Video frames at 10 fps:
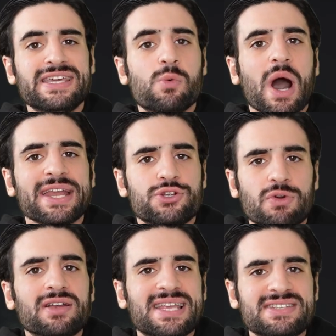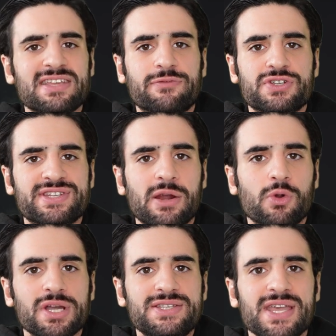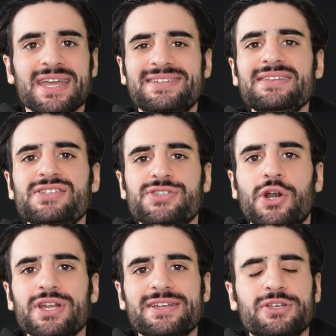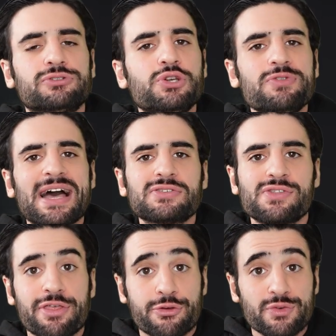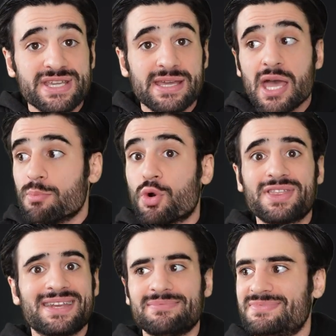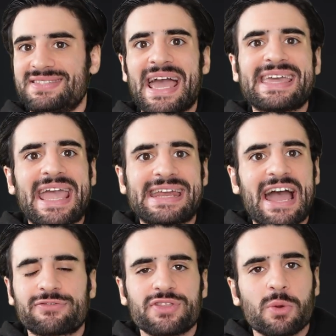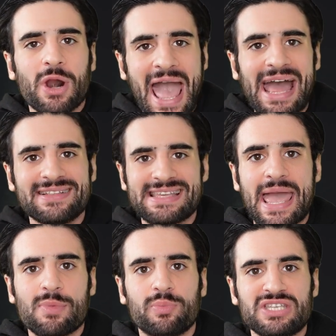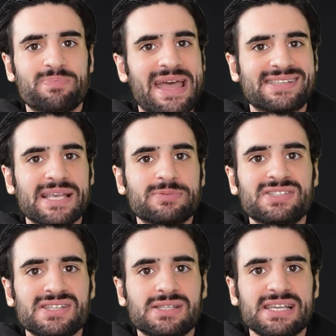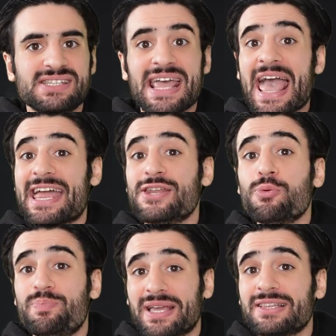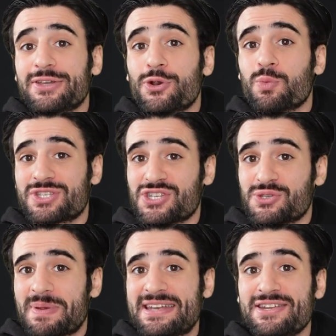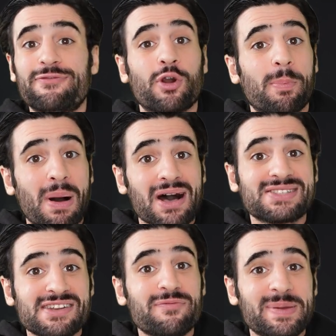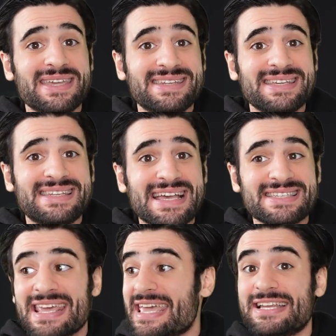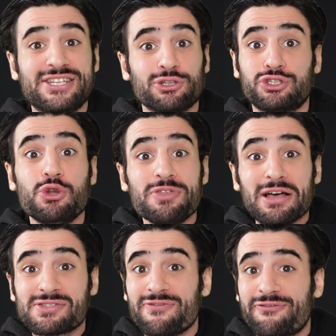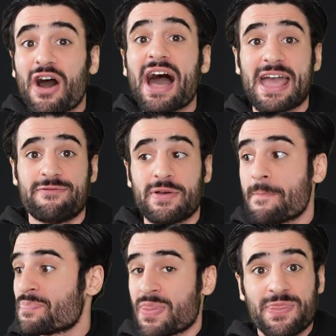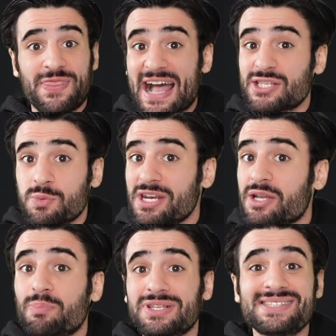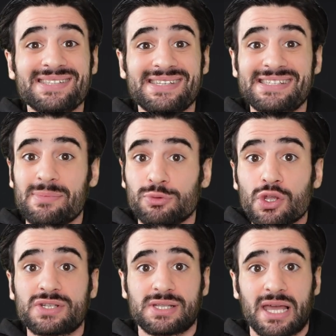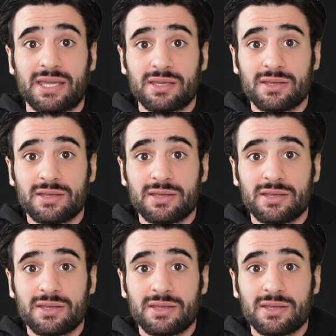League-wide drug testing for steroids didn't start until 2003, more than a decade after they were added to MLB's banned substances list, and no big leaguer was suspended for a positive PED test until 2005. That's what a complicit system looks like.